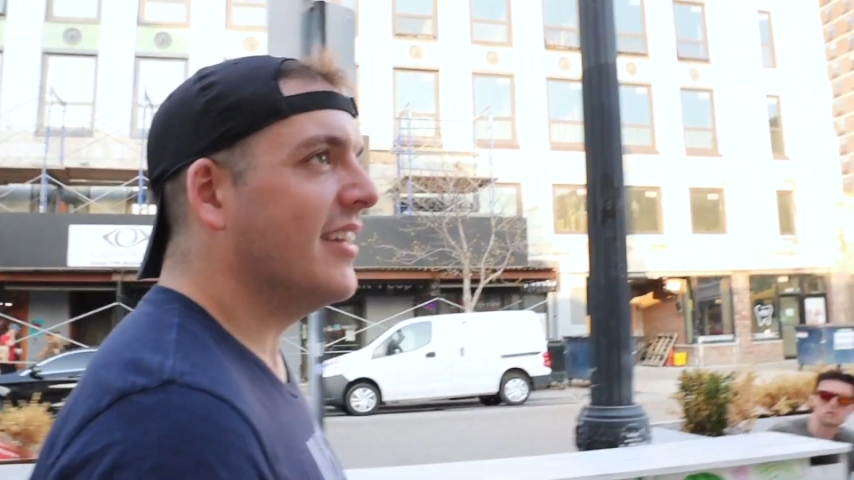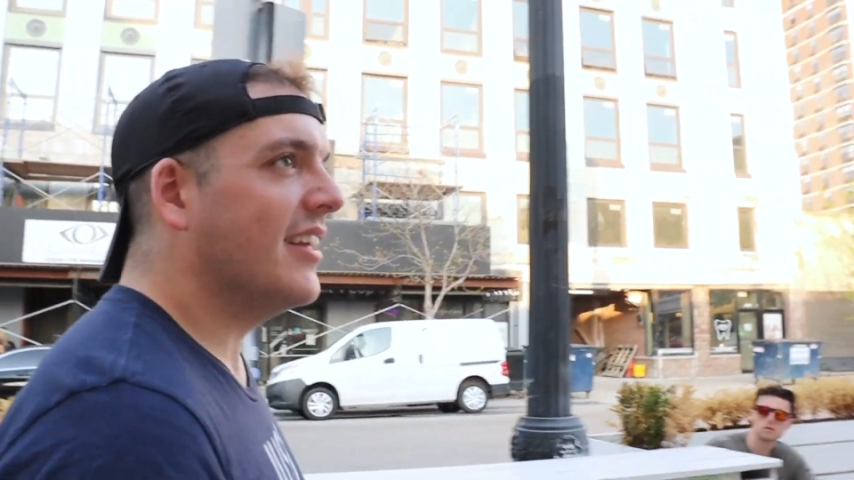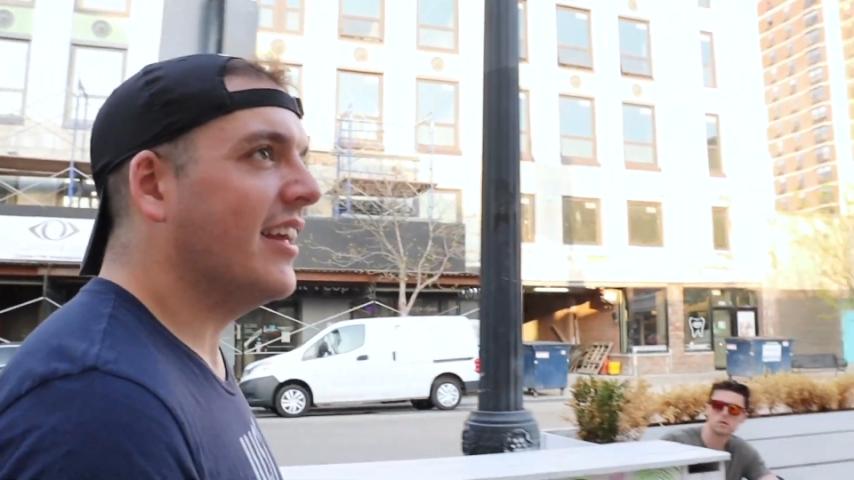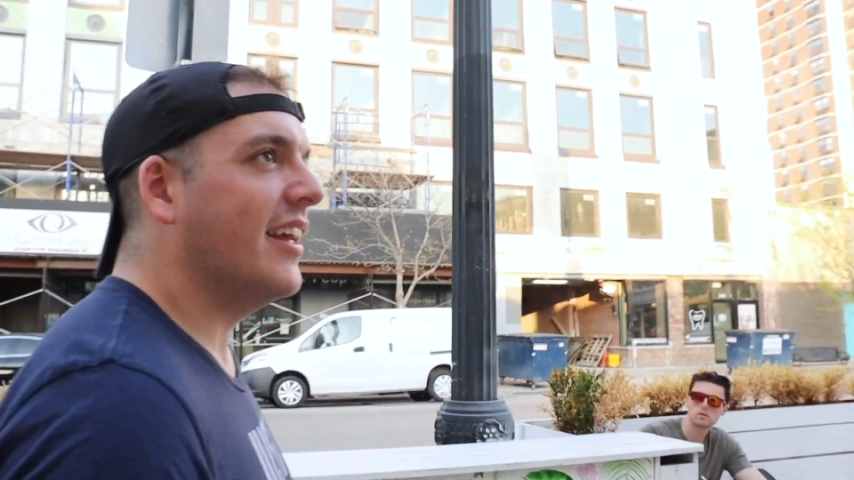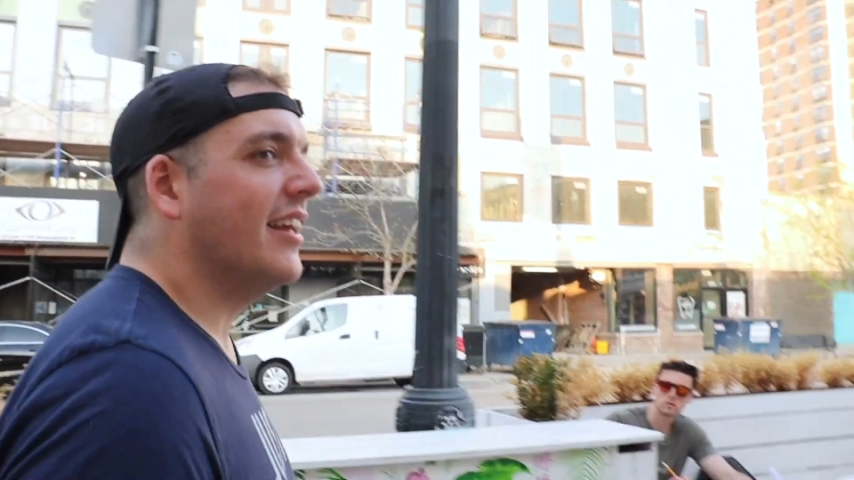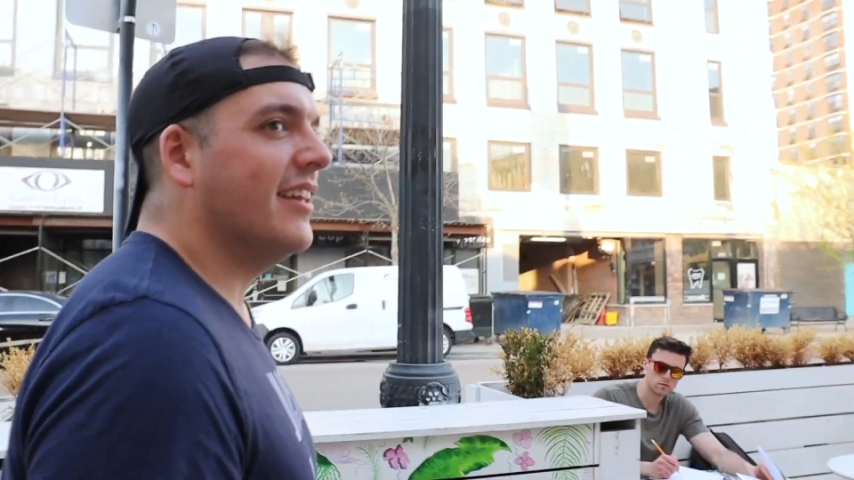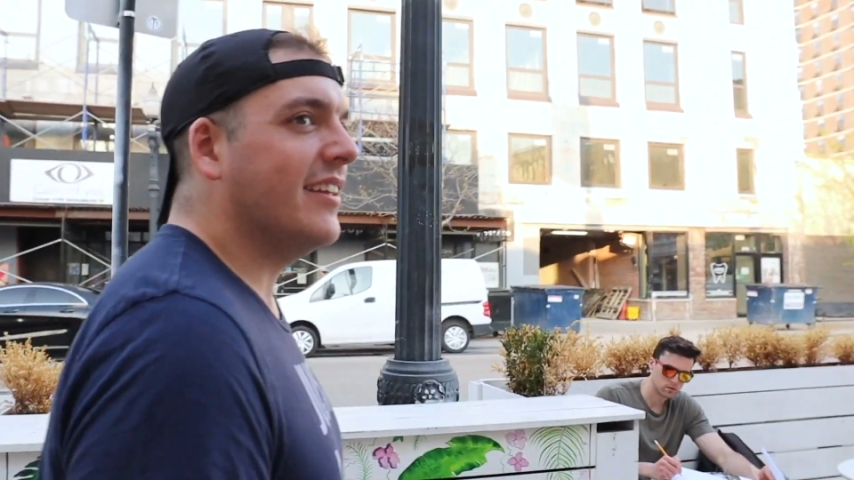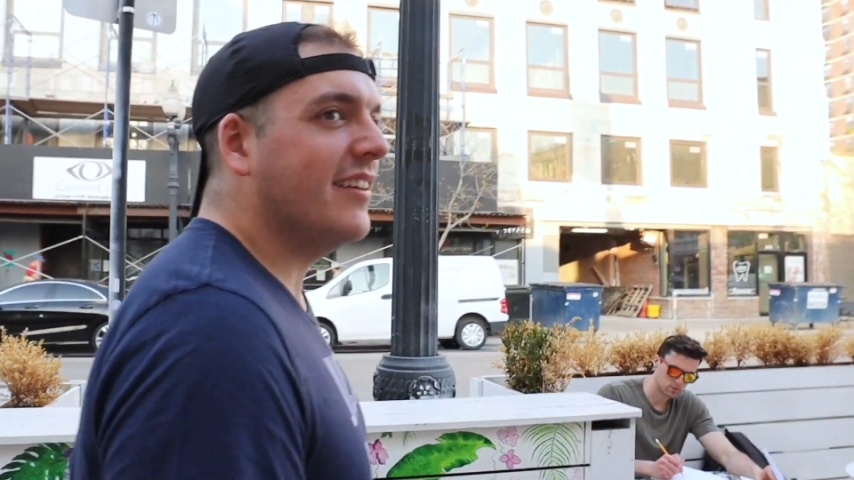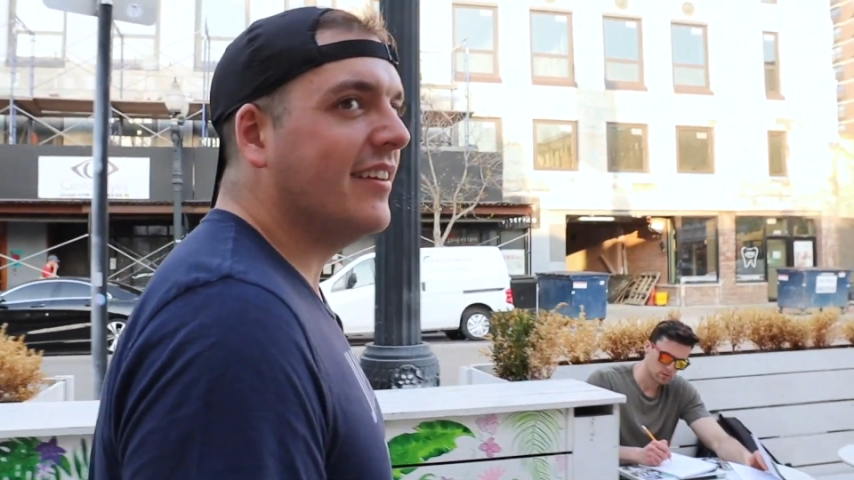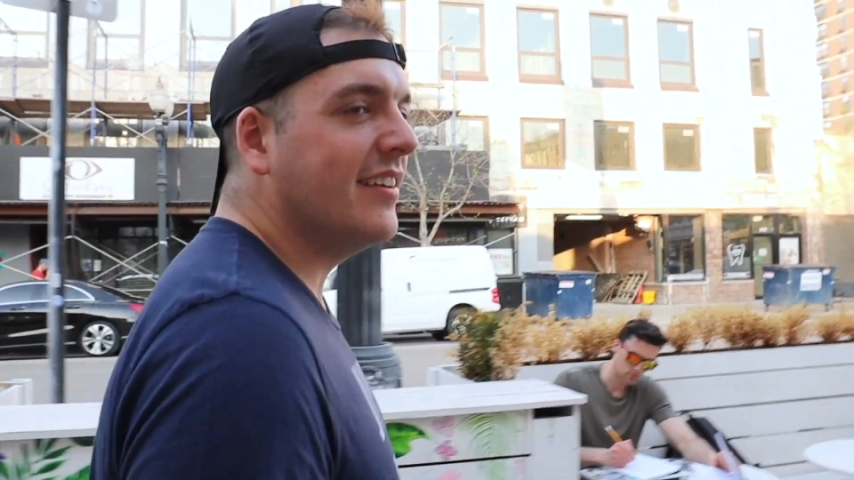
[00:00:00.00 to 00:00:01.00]
hustling
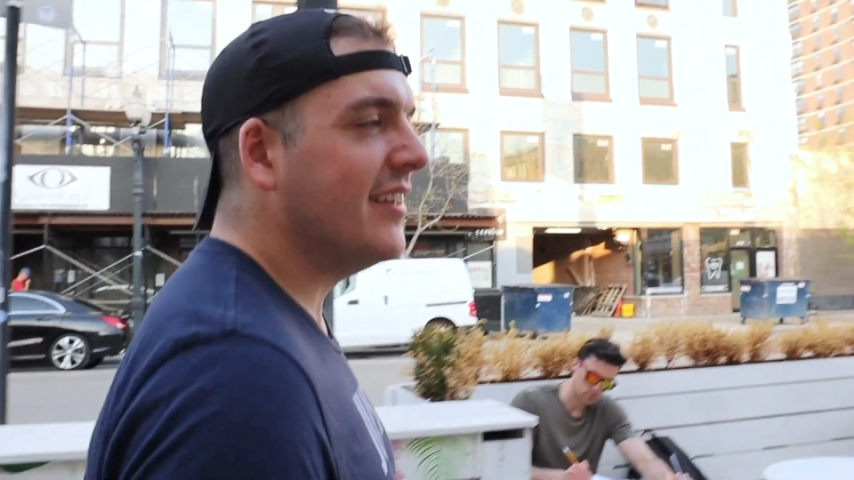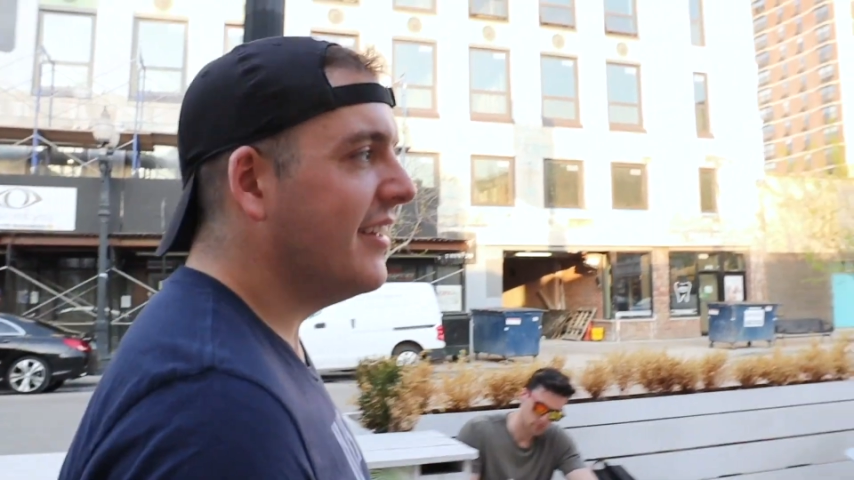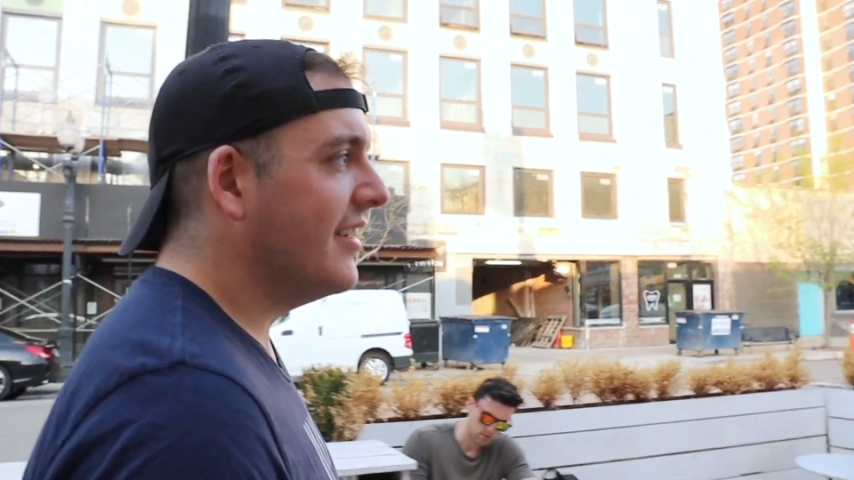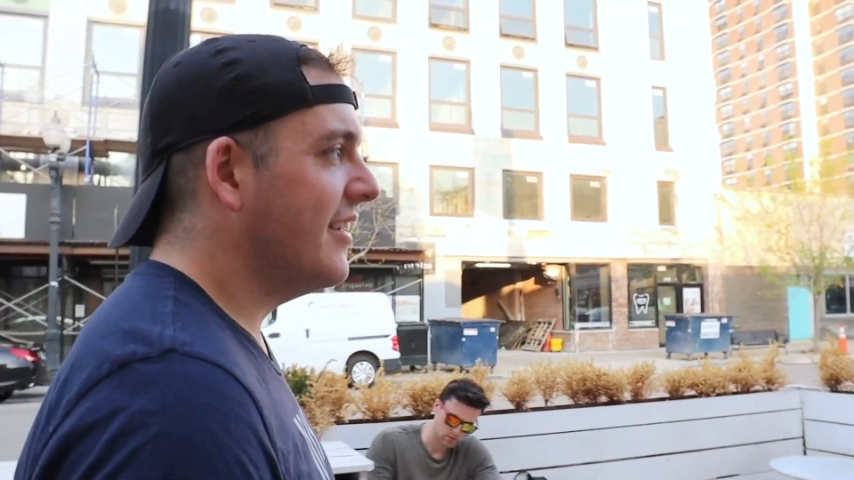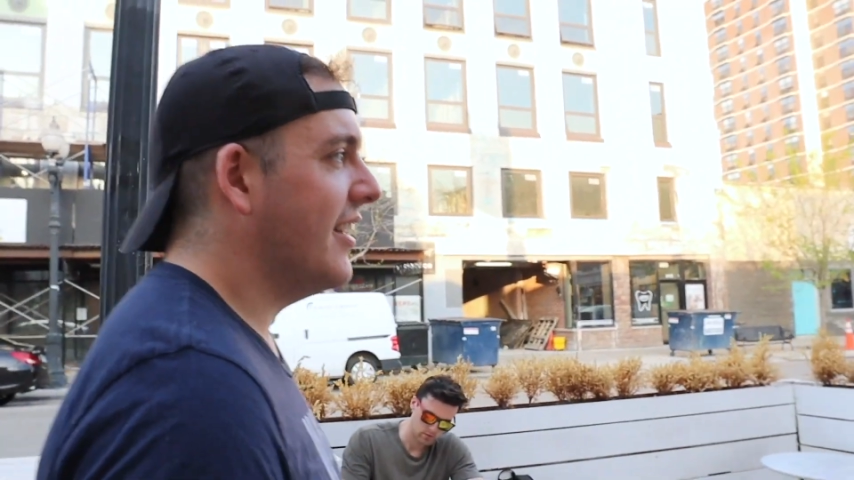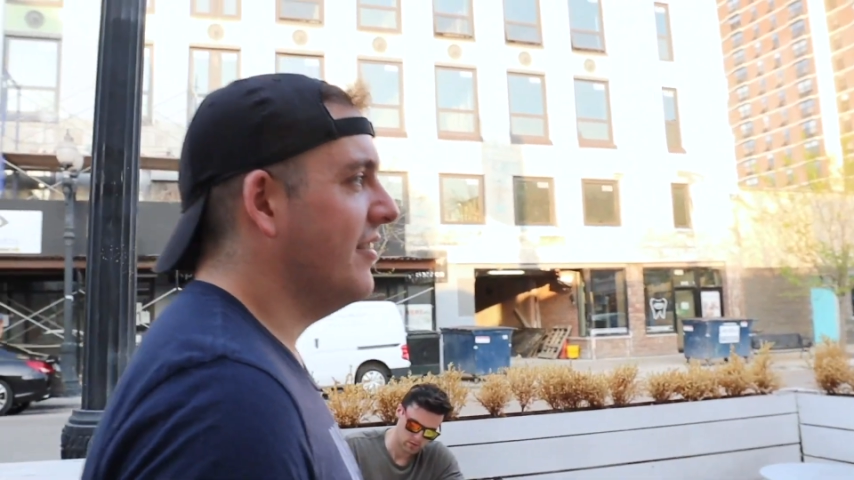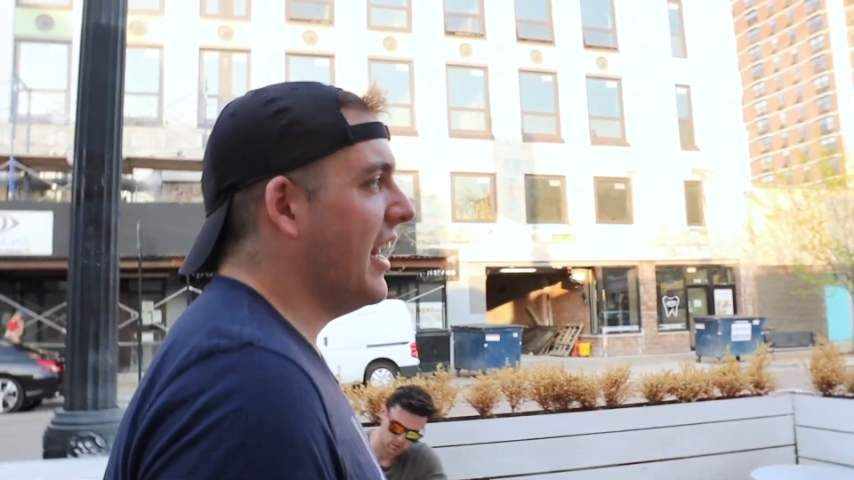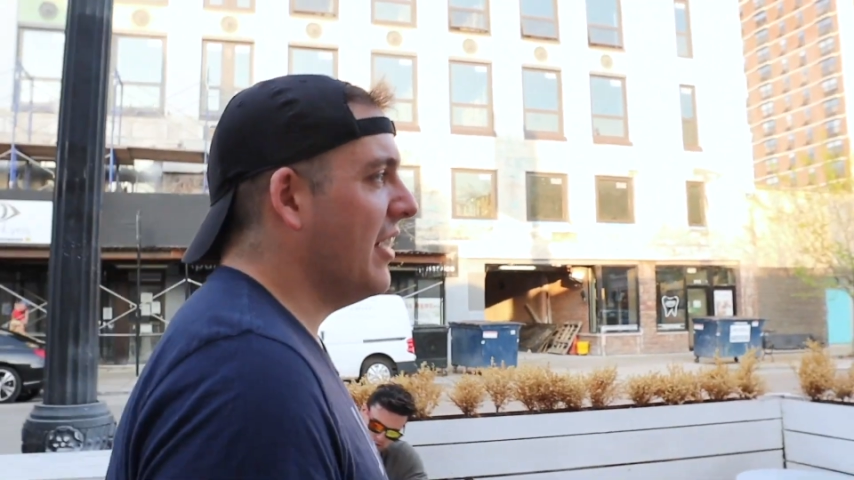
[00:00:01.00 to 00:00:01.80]
and bustling and